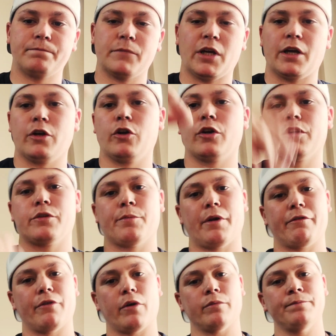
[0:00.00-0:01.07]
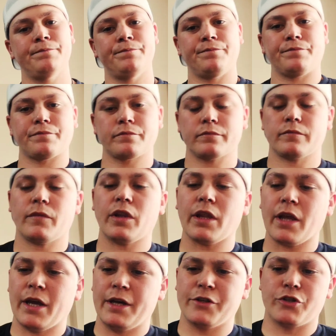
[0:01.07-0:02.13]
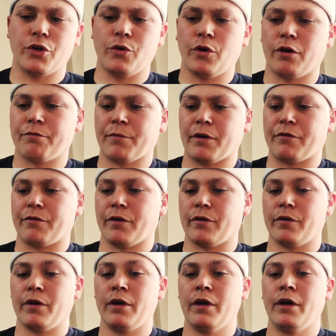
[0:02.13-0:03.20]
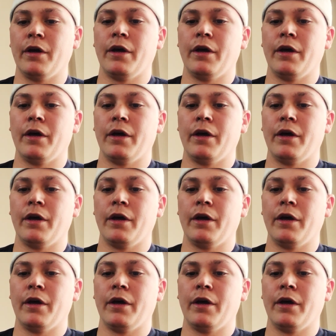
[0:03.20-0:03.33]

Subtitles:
hook it to my phone and tune off my phone.